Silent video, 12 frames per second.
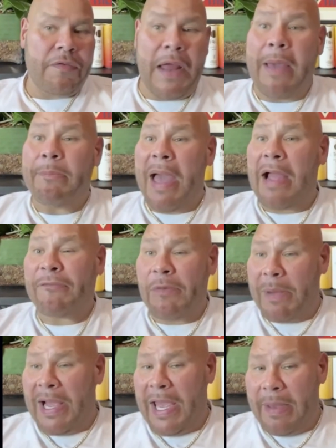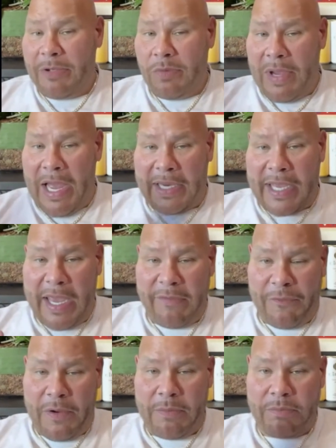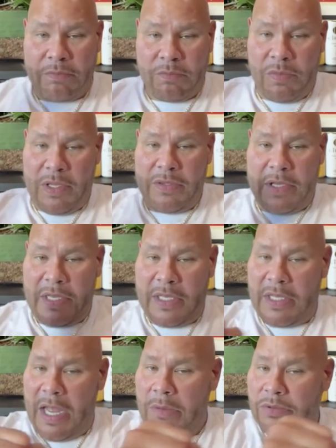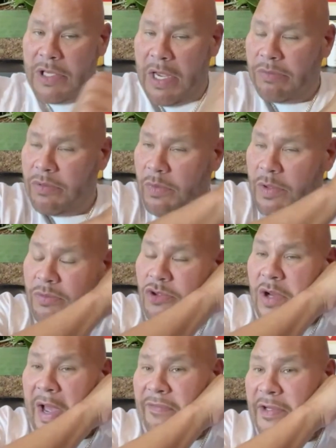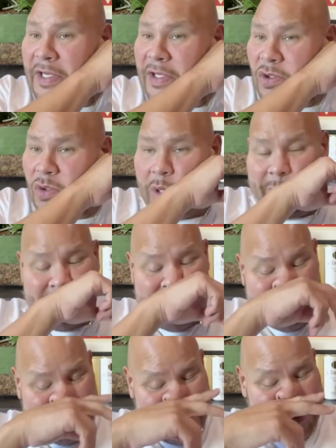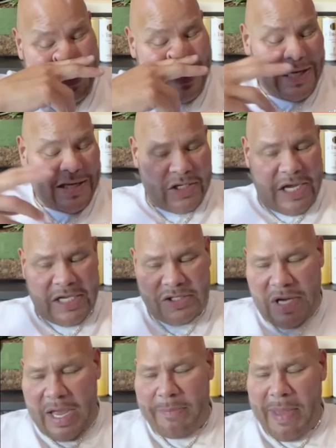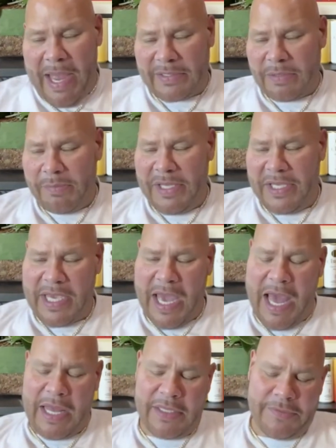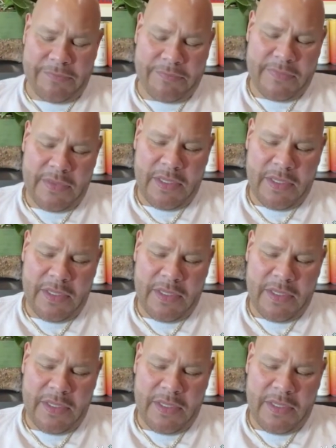Fly back from Miami, where I came from. We was driving in a tour bus. So I drive back to meet Khaled.